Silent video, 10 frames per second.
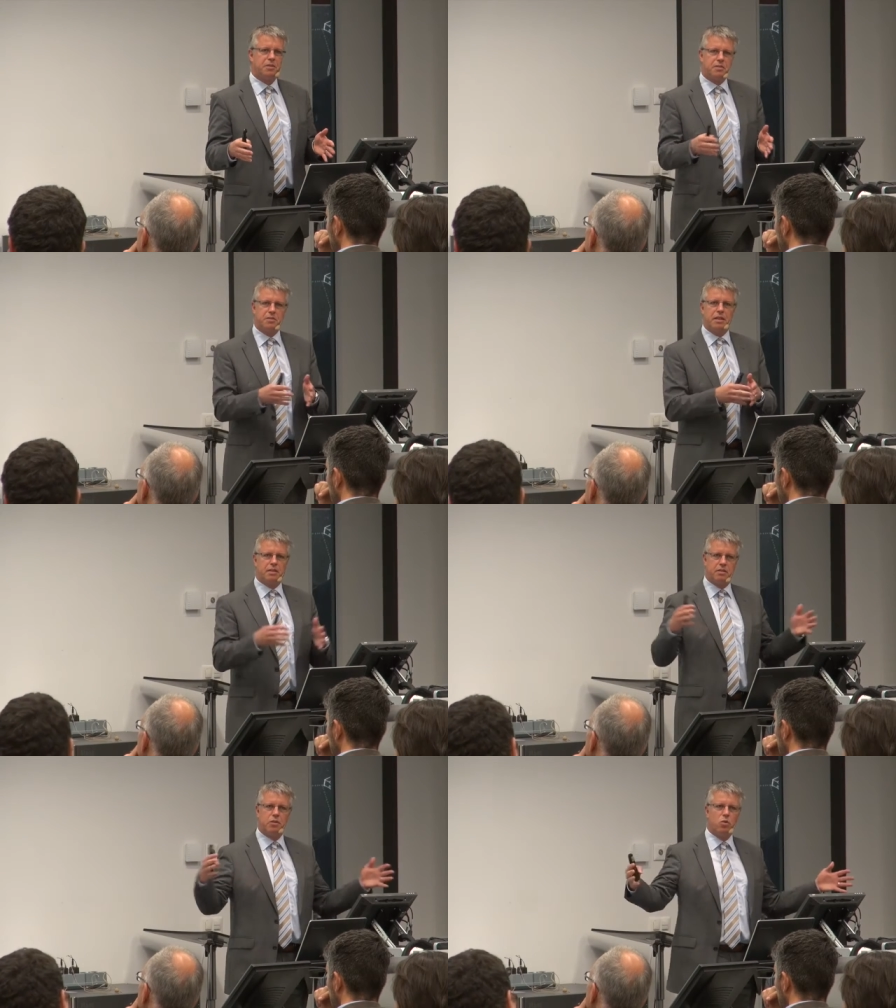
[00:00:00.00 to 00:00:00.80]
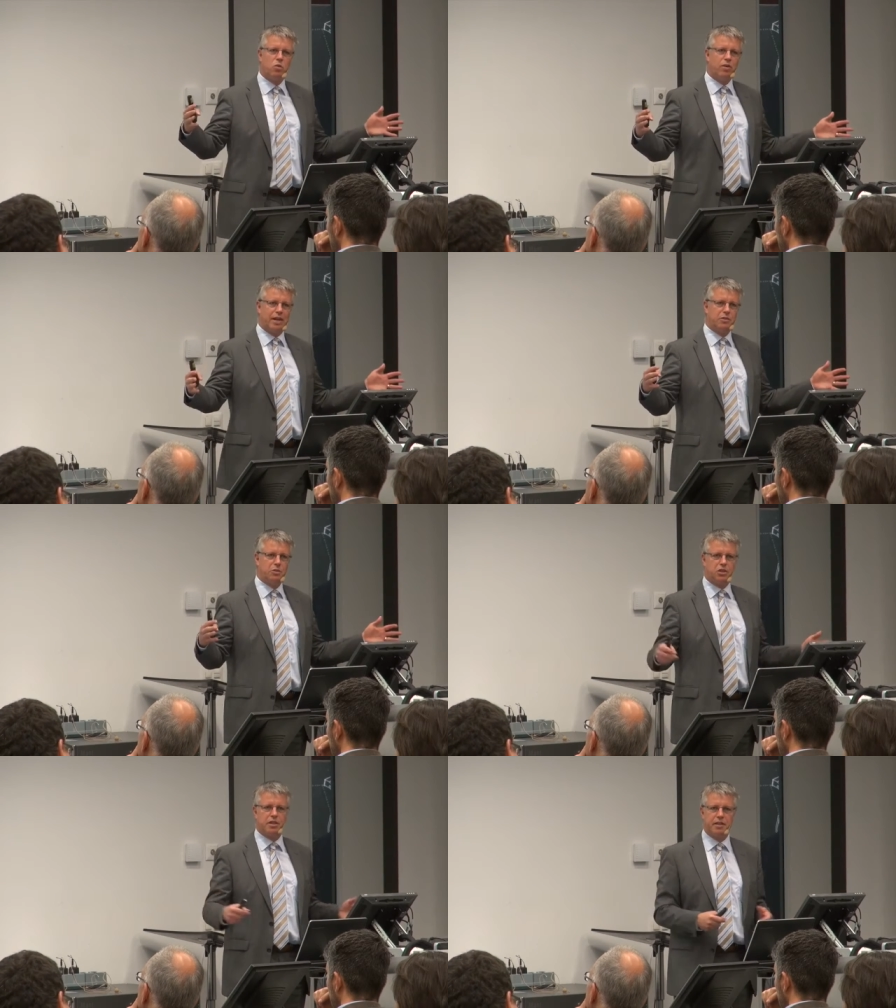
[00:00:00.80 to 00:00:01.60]
it's really the whole
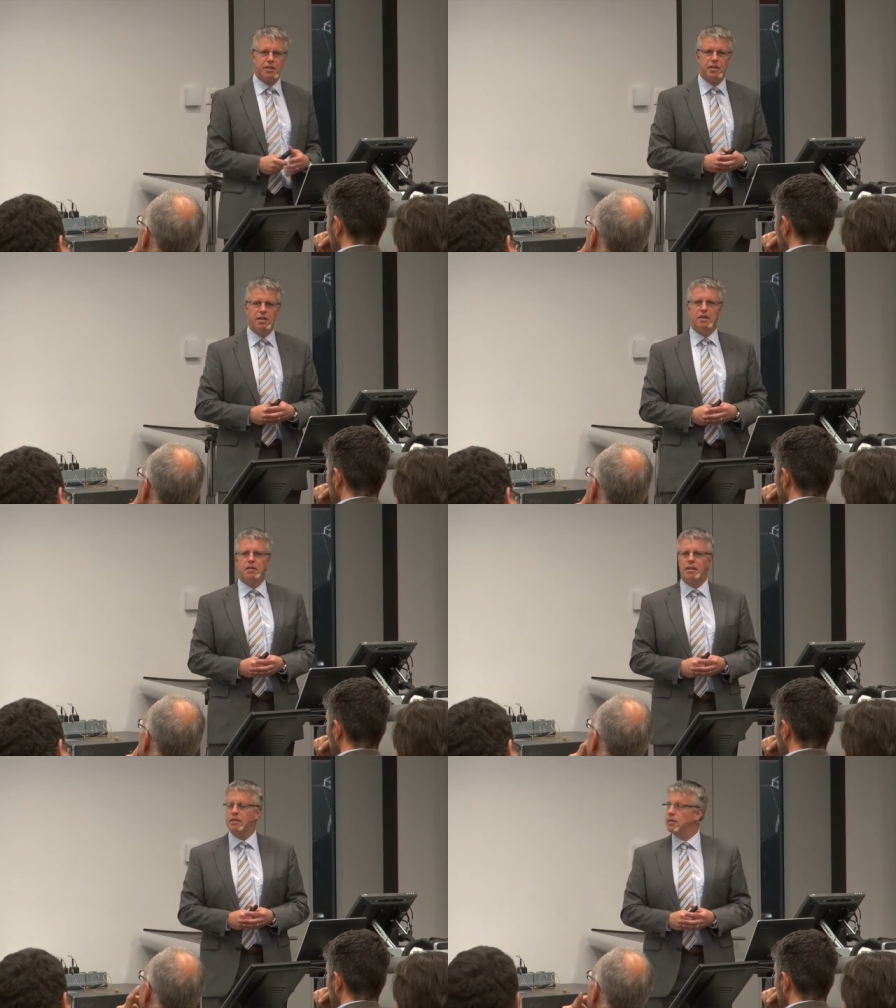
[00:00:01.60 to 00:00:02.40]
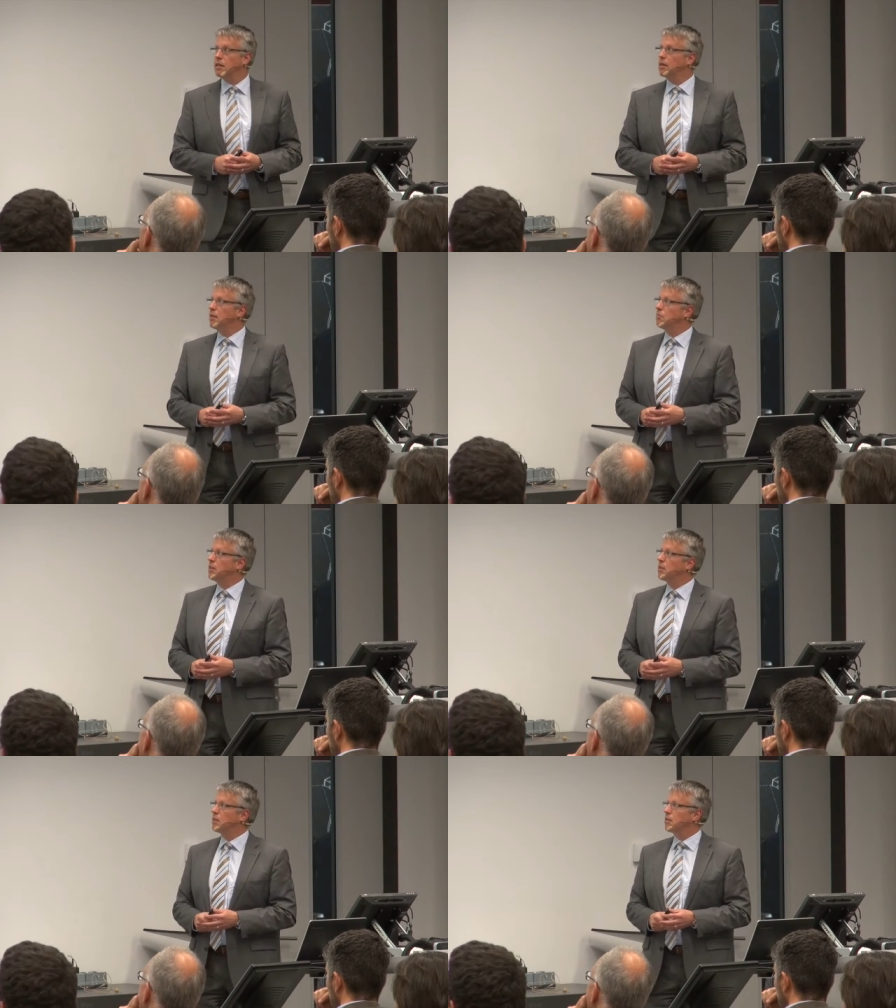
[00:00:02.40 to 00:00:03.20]
value chain that
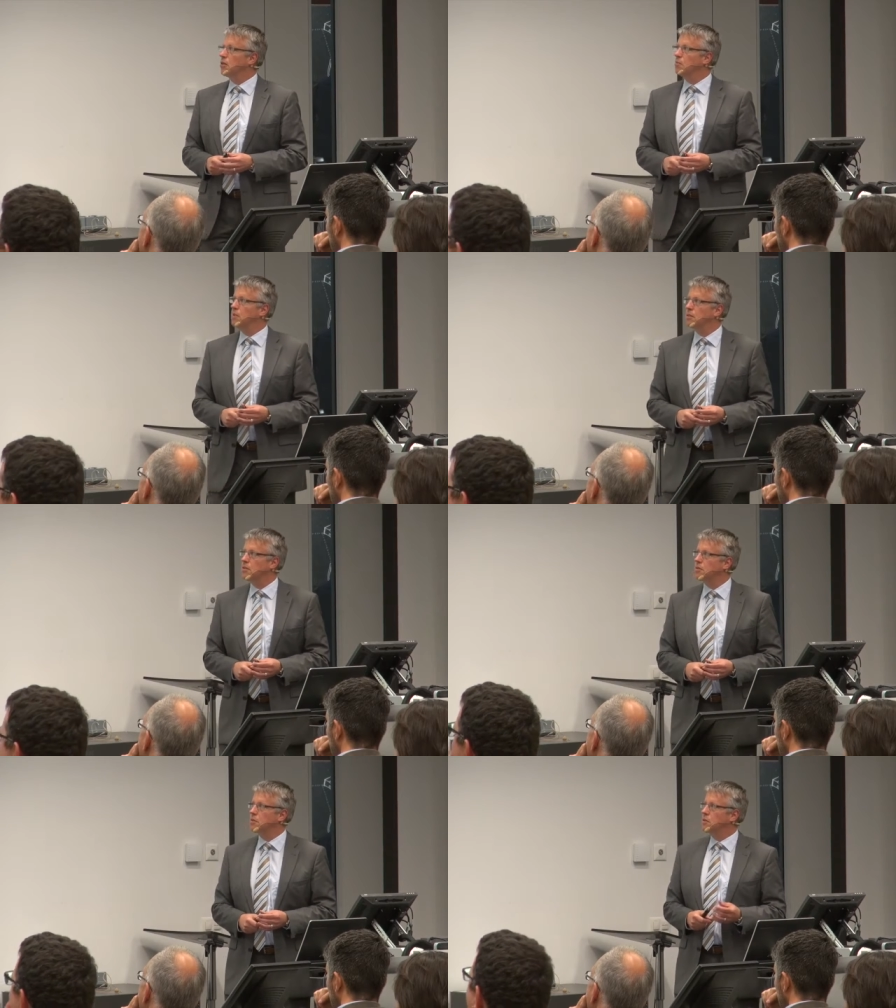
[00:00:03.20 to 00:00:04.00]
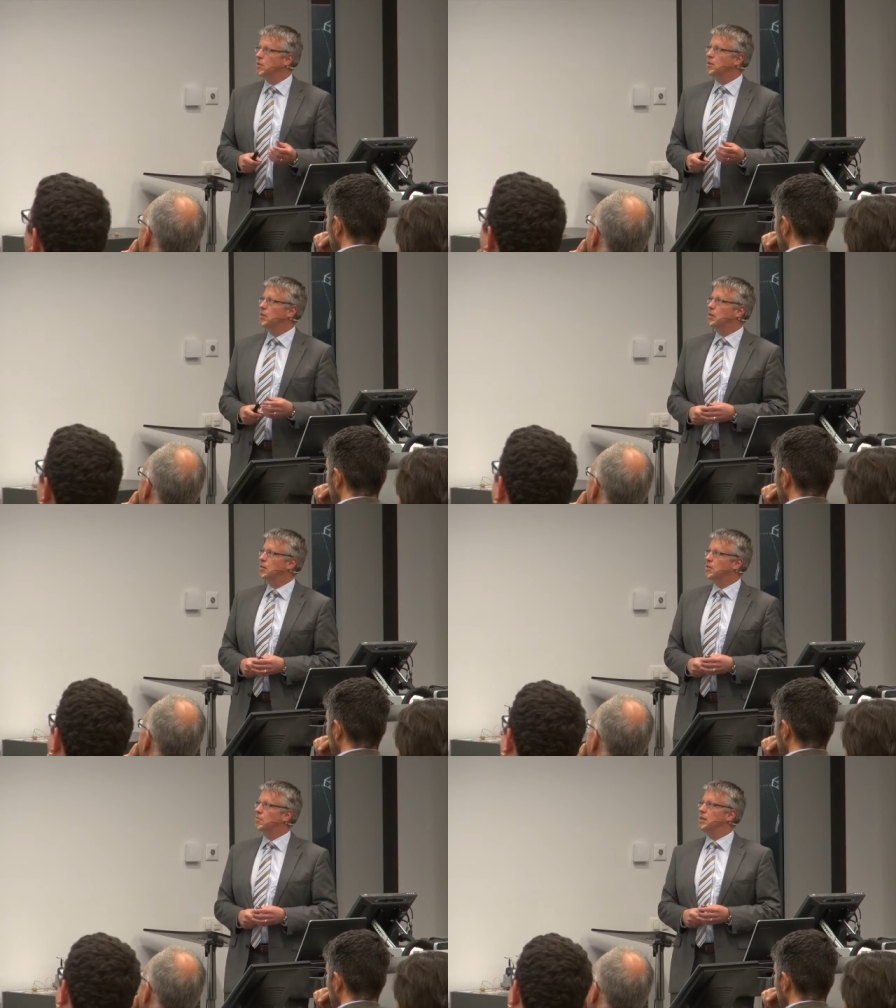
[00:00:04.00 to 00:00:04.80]
the companies or
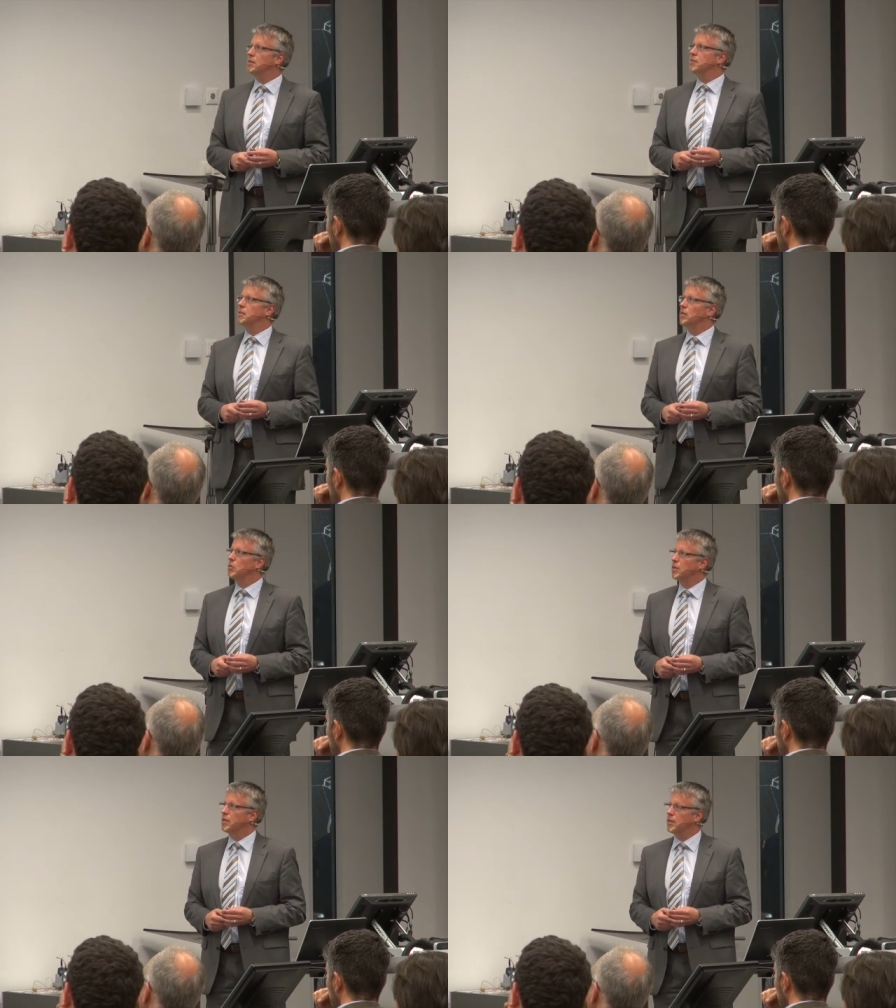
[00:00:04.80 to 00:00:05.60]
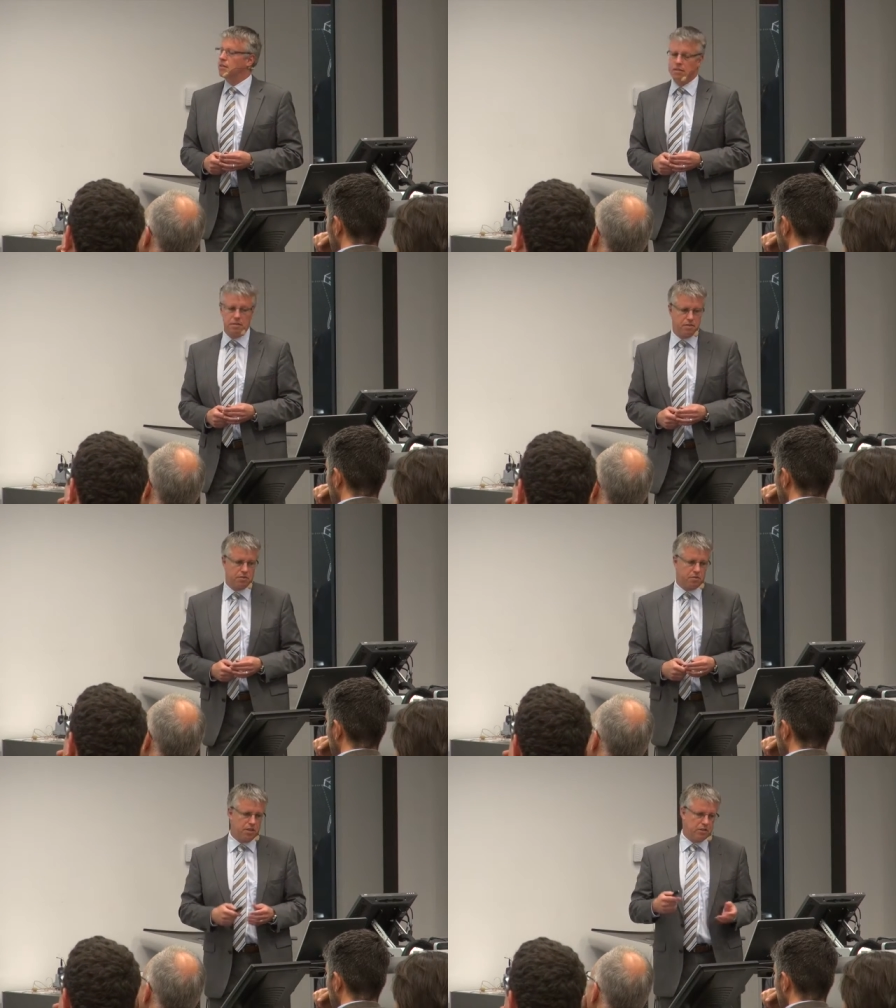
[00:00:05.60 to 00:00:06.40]
enterprises are looking at, and it's
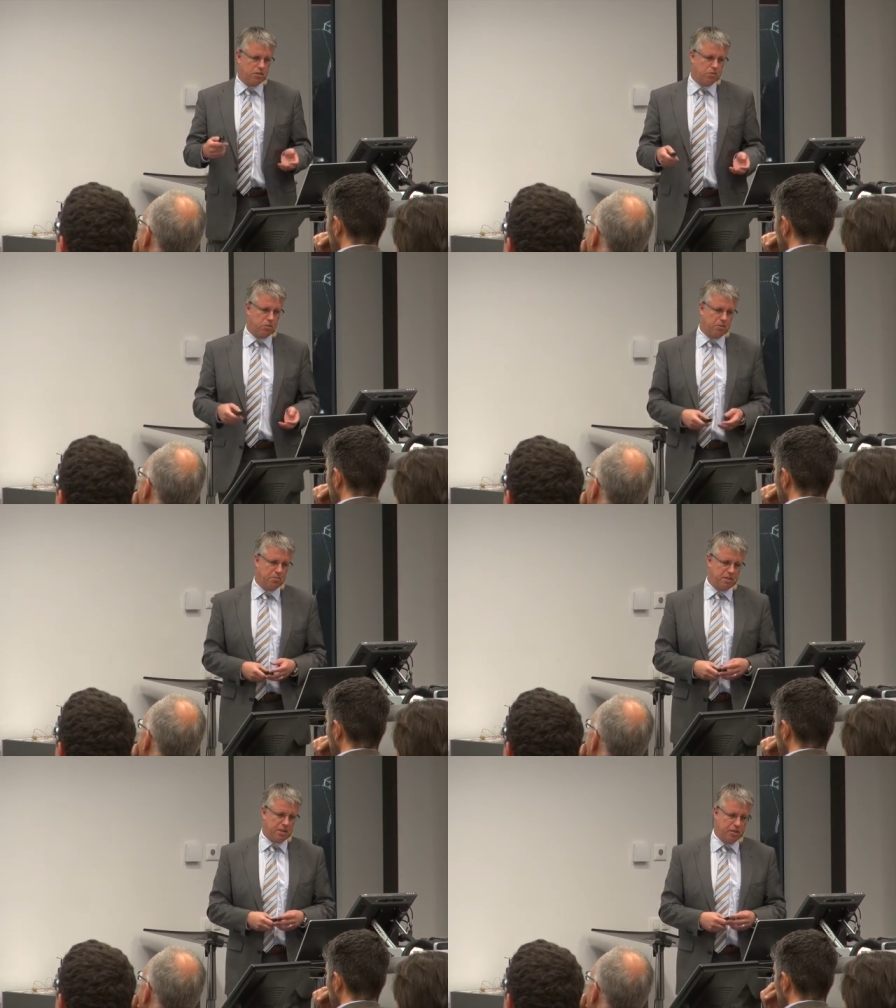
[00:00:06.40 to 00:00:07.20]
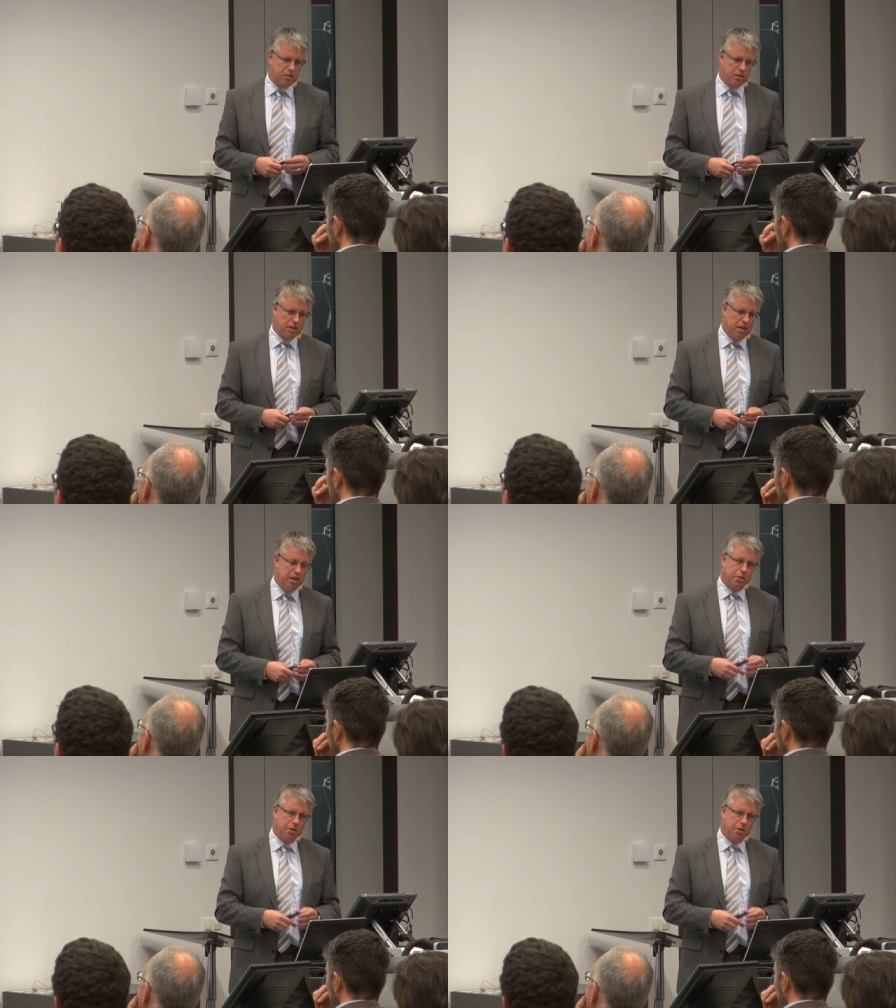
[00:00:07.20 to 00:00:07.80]
the question of optimization.